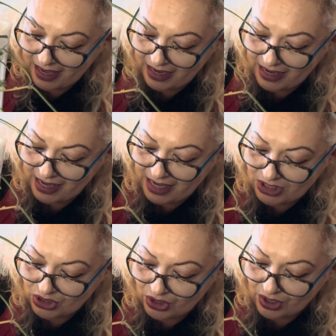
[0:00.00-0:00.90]
and
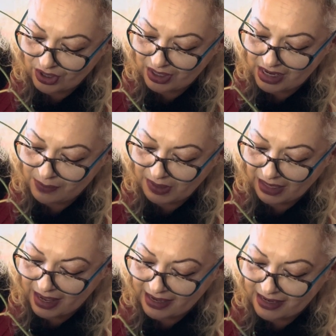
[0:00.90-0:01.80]
eastern
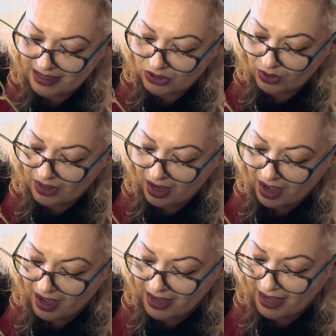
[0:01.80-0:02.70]
Himalayas, or the
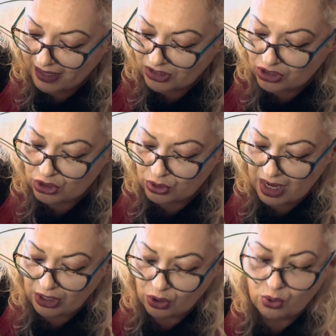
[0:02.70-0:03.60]
high altitude
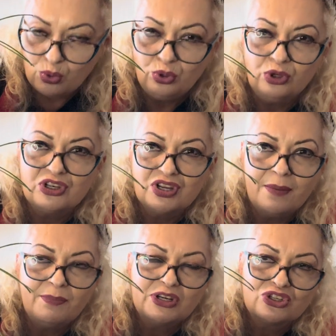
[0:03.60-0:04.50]
and cooler
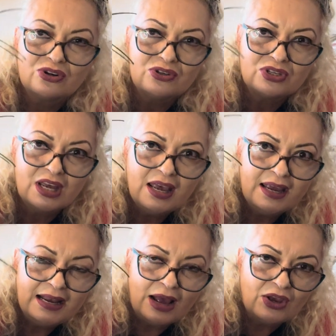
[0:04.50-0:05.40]
temperatures.
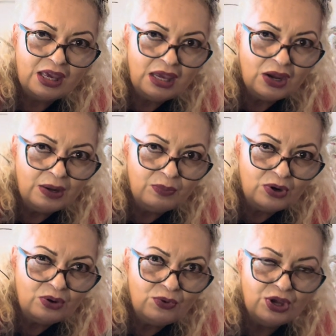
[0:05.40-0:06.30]
Now, here in
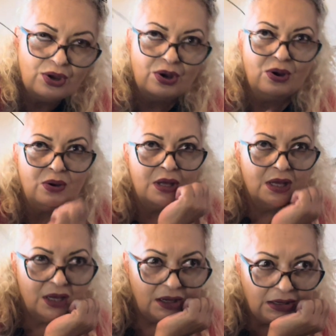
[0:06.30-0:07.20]
Puerto Rico,
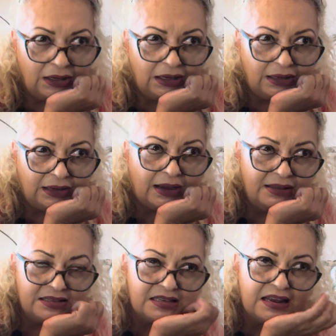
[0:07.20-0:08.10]

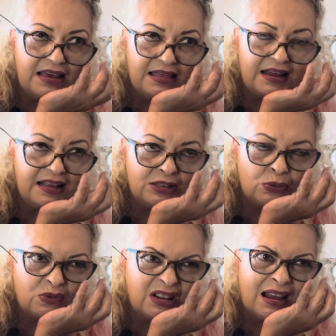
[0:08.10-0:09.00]
I'd say that
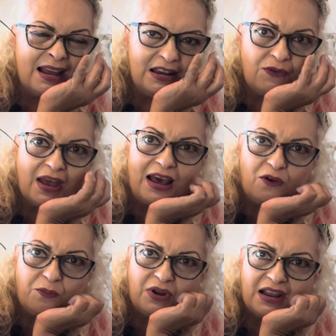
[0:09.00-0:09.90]
it's kind of out
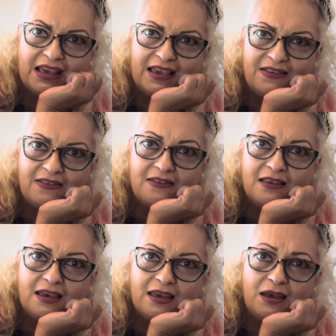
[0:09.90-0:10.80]
of place,
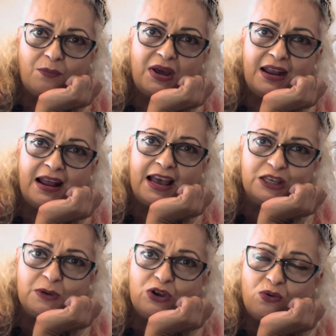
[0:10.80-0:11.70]
but it
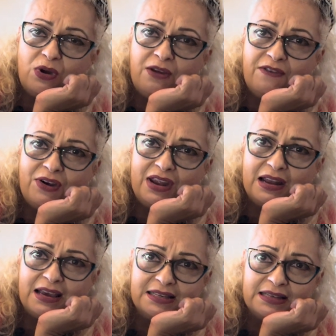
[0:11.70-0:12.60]
has been growing very
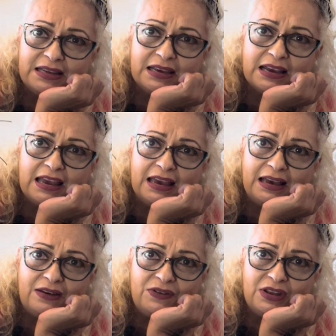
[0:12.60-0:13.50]
nicely. I
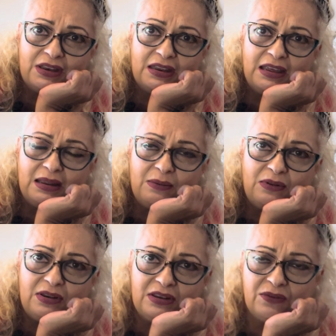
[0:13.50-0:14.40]
have it
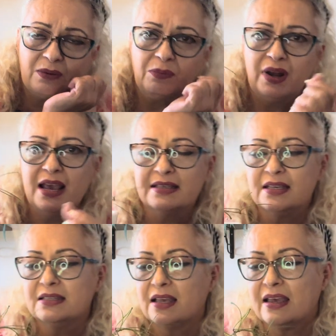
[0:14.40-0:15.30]
in different
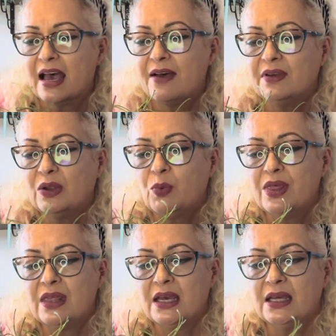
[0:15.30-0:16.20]
places. I have it
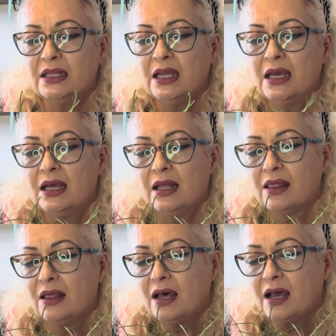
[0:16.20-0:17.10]
within
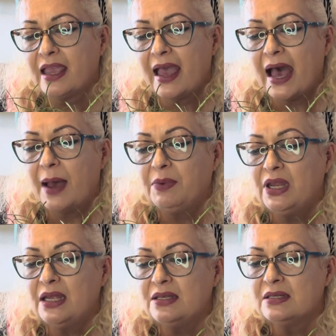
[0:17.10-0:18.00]
the
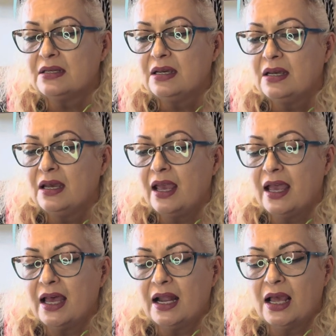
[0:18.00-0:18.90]
cabinet,
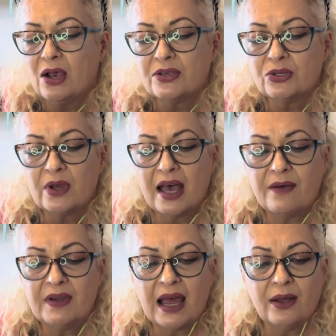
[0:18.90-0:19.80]
and I also
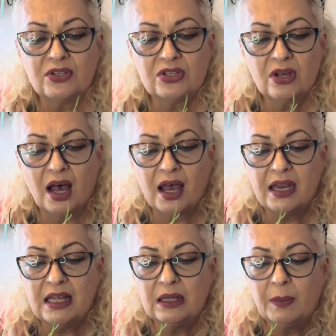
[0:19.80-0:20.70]
have it
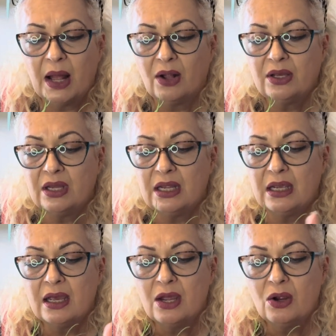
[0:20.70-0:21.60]
outside in the balcony.